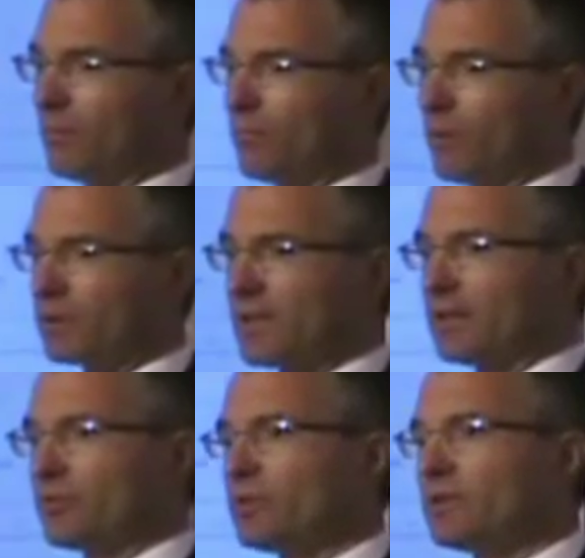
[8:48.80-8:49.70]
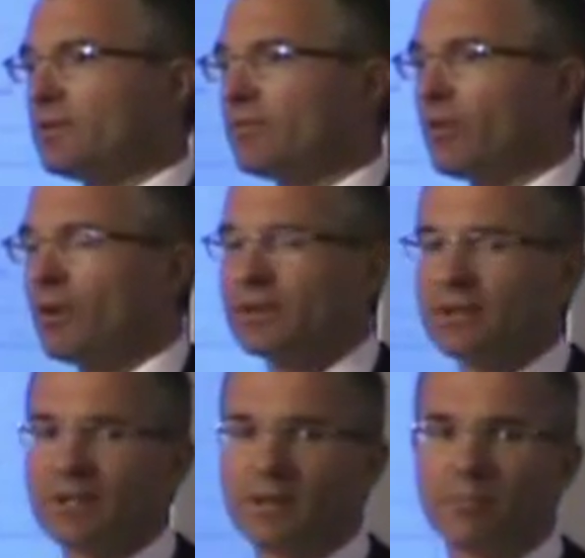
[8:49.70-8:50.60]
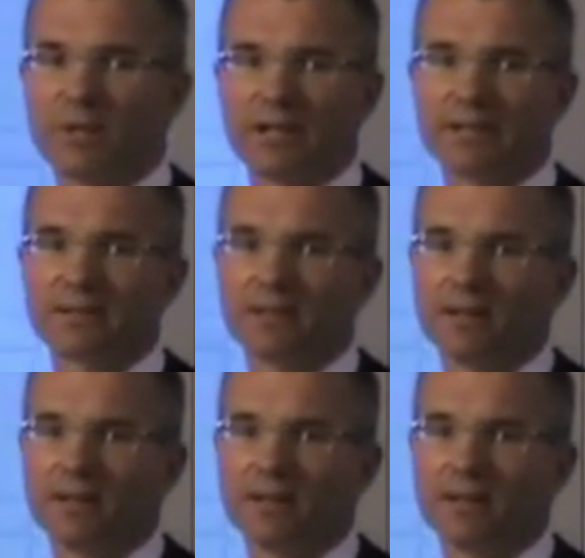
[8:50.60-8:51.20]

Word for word: what countries defaulted in the past,